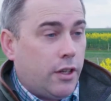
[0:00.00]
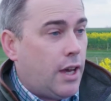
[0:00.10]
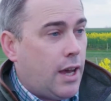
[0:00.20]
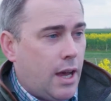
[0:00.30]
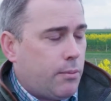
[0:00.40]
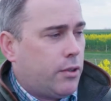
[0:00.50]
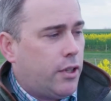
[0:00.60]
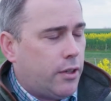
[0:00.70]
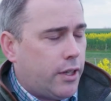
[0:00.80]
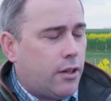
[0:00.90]
Yeah,
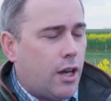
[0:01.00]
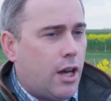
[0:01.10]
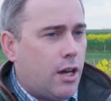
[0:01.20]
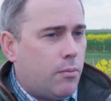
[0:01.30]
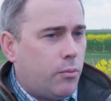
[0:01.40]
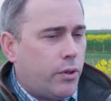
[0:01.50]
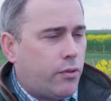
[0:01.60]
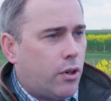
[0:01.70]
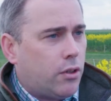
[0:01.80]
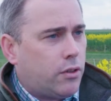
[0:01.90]
absolutely.
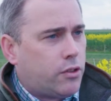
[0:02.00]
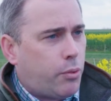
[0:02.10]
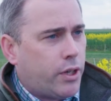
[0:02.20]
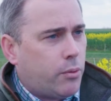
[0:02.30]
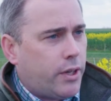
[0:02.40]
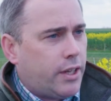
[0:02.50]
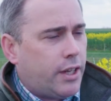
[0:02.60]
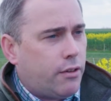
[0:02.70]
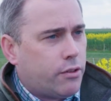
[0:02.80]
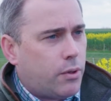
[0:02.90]
We've got spring wheat
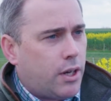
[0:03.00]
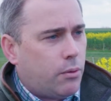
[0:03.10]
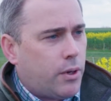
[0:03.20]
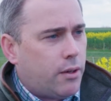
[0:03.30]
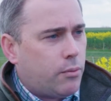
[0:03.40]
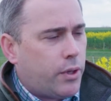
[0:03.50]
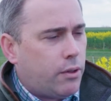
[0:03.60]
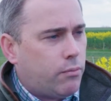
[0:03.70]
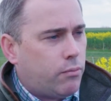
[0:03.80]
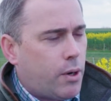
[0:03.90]
here as well, where
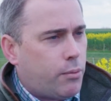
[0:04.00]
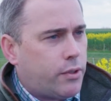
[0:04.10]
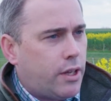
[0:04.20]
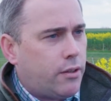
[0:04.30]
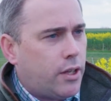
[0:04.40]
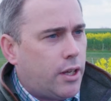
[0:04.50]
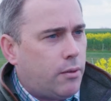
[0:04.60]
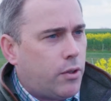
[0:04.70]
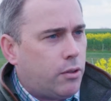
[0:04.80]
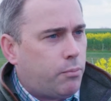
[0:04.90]
we represent
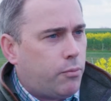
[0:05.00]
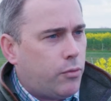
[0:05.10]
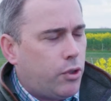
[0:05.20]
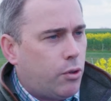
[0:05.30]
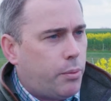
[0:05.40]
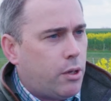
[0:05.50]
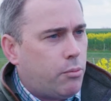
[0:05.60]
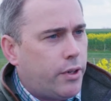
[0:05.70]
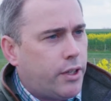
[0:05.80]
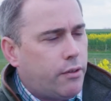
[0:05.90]
a
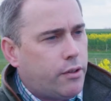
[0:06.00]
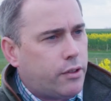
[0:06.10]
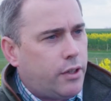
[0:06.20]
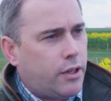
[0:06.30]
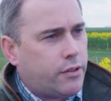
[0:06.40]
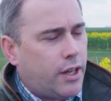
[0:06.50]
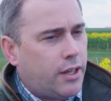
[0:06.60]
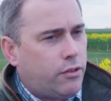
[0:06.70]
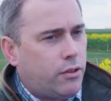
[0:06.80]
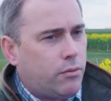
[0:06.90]
European breeder as an
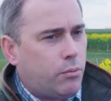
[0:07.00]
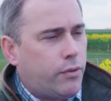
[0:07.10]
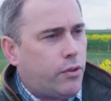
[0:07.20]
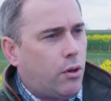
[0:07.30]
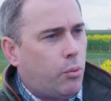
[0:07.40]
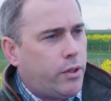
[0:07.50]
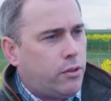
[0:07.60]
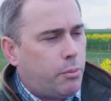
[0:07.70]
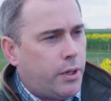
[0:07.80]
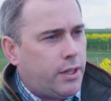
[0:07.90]
agent. We've got
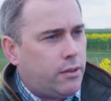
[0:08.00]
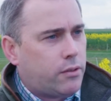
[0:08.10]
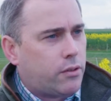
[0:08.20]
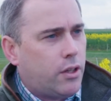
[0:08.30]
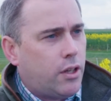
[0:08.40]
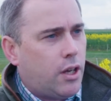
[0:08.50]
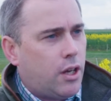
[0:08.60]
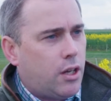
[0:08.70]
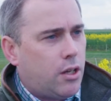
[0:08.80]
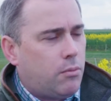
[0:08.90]
winter beans
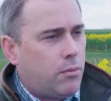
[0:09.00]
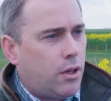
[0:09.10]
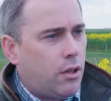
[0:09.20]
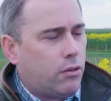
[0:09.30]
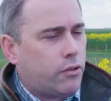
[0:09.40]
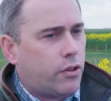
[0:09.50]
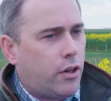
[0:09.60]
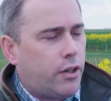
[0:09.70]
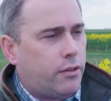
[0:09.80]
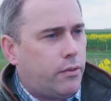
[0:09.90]

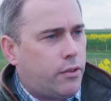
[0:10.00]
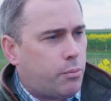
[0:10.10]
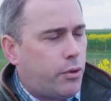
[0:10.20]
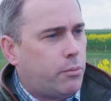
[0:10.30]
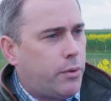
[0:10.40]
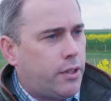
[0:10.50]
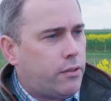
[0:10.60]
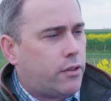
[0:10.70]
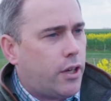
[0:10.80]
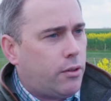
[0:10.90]
alongside the spring
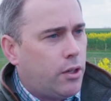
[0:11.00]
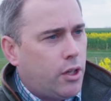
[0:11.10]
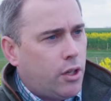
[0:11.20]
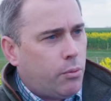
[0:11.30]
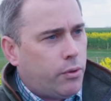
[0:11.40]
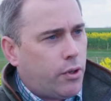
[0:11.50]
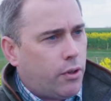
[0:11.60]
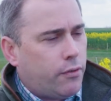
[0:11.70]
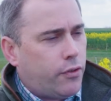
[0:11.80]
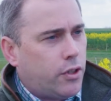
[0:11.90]
beans. So we've
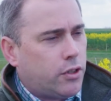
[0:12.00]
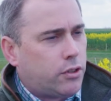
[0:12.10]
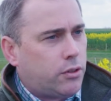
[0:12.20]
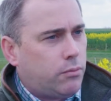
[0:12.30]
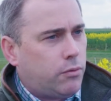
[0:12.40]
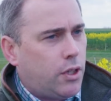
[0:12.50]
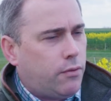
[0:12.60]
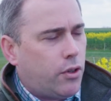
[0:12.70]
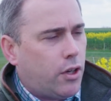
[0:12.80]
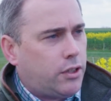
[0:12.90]
got the first
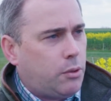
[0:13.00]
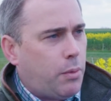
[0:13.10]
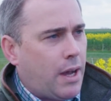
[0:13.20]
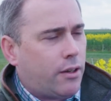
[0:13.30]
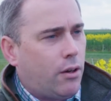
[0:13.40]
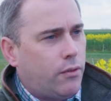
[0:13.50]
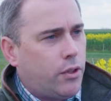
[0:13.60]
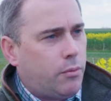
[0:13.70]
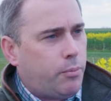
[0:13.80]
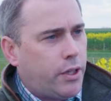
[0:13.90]
variety back on
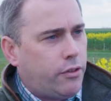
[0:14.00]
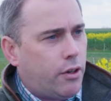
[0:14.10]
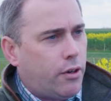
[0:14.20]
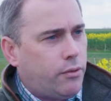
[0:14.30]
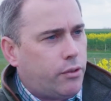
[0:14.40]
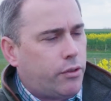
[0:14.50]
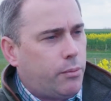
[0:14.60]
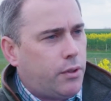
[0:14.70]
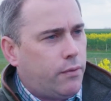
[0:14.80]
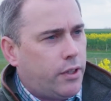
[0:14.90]
the PGRO
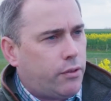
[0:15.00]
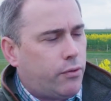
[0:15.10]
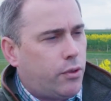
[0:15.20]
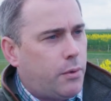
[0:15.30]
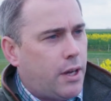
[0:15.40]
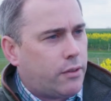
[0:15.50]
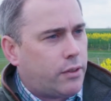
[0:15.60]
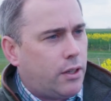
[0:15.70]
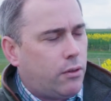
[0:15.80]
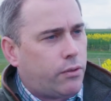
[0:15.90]
descriptive list from
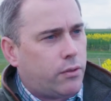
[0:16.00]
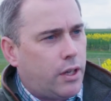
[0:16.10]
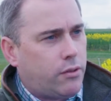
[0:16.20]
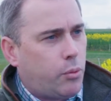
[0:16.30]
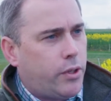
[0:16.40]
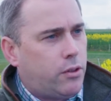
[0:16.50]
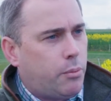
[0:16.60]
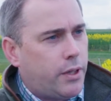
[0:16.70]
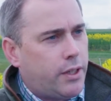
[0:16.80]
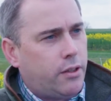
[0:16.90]
ourselves as a winter
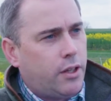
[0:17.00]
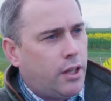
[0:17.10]
bean,